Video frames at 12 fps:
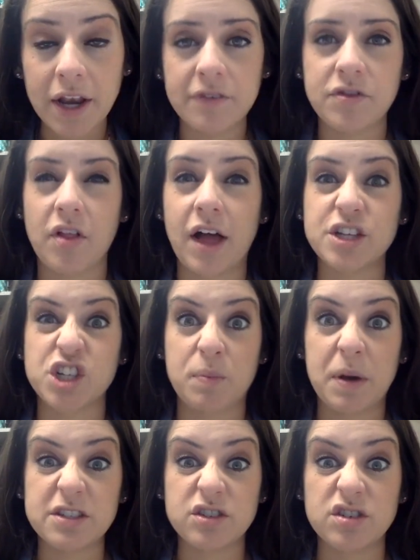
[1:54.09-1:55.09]
of the logic
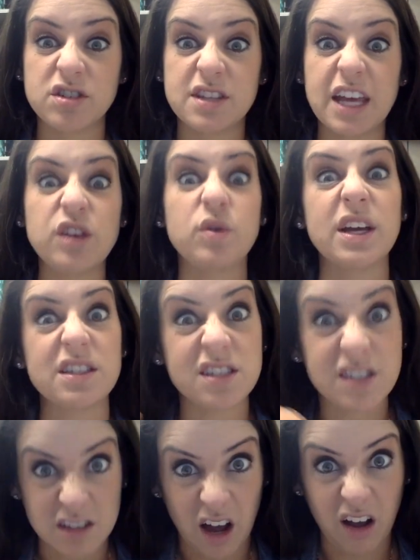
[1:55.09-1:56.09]
puzzles that you get
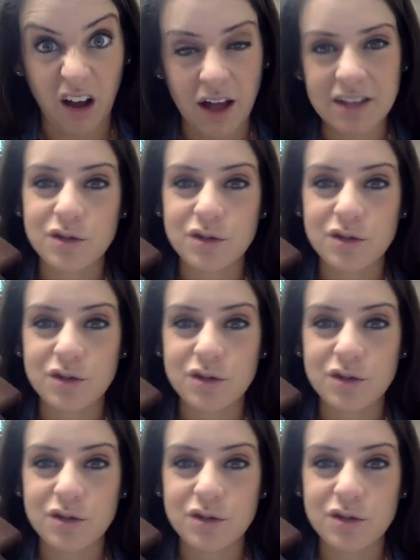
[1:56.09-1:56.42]
stuck on.